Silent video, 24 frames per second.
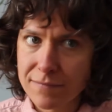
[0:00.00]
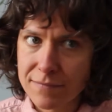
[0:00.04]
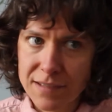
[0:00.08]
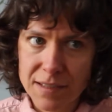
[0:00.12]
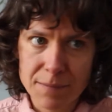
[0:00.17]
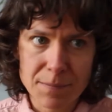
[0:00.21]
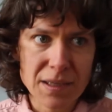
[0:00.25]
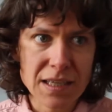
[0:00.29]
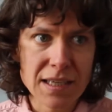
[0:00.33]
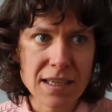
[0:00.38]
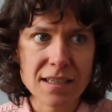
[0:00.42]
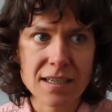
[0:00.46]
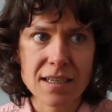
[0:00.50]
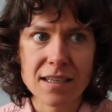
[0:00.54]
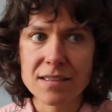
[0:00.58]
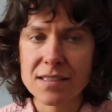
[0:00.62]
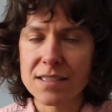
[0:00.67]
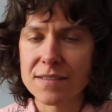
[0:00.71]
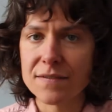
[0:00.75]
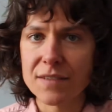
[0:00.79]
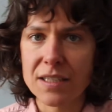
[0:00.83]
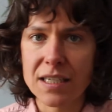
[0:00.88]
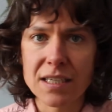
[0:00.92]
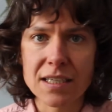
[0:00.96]
the beginnings
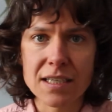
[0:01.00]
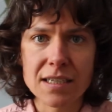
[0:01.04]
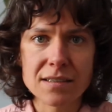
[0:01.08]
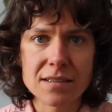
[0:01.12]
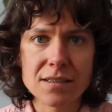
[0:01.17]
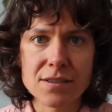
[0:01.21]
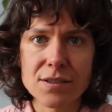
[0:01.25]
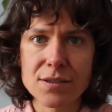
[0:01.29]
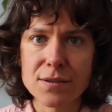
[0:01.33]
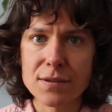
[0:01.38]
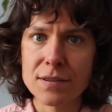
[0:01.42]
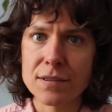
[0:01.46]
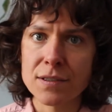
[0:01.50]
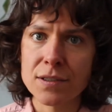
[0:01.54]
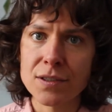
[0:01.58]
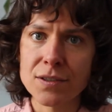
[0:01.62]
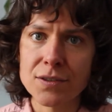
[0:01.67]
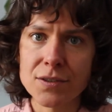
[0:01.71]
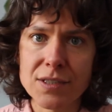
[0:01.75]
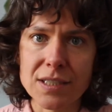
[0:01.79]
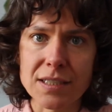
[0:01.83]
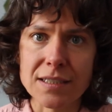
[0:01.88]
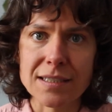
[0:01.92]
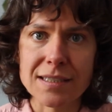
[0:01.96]
of eating
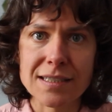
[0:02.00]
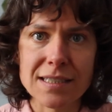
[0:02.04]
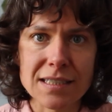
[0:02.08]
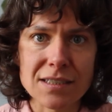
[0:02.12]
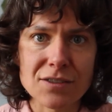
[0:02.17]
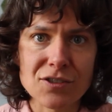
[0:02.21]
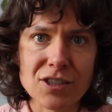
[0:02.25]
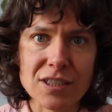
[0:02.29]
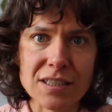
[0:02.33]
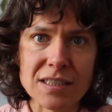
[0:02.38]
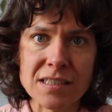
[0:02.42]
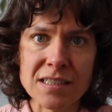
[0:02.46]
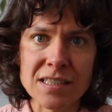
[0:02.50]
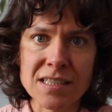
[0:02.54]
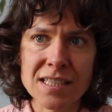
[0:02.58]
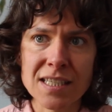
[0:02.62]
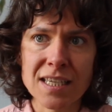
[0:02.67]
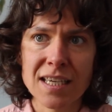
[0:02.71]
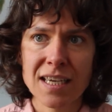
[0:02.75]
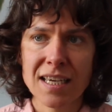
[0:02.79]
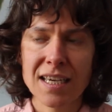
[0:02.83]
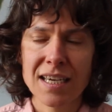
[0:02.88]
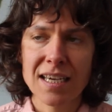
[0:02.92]
disorders and addictions.